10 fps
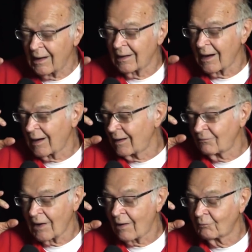and I,
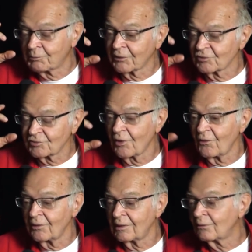I would put a
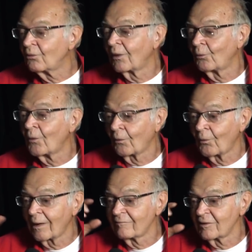stone
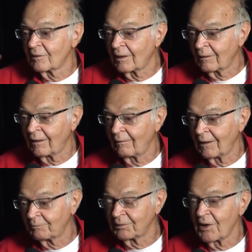wherever uh,
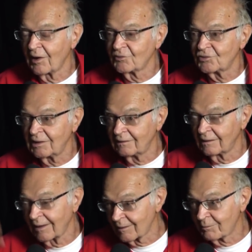it belongs in the
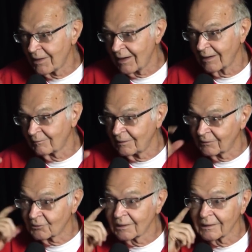letter pi, in the
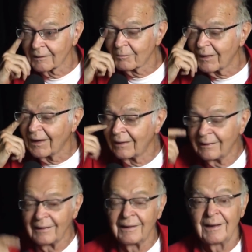Greek letter pi,
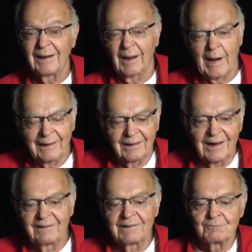and and,
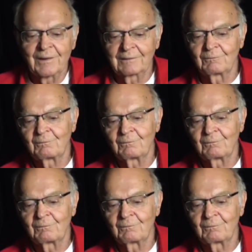and the, but